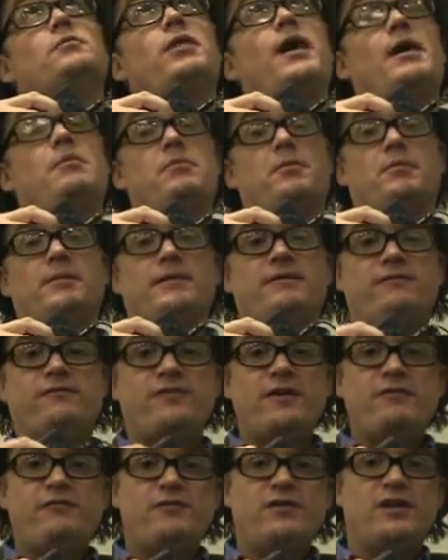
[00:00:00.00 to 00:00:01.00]
probably
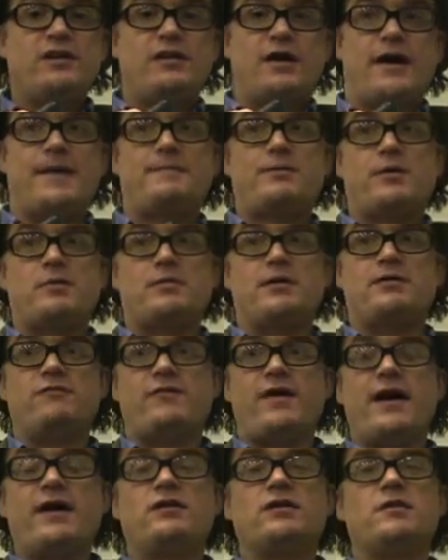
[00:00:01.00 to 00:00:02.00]
50
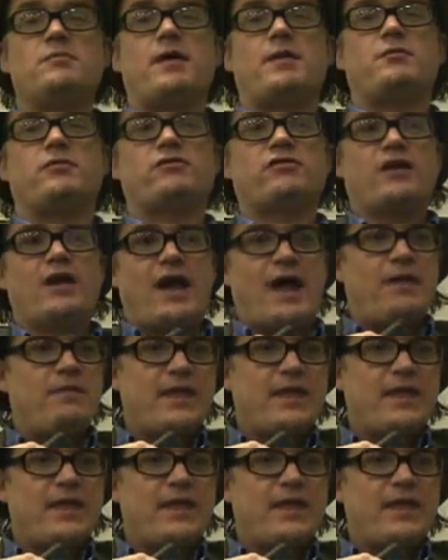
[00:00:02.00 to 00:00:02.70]
non-permanent faculty members,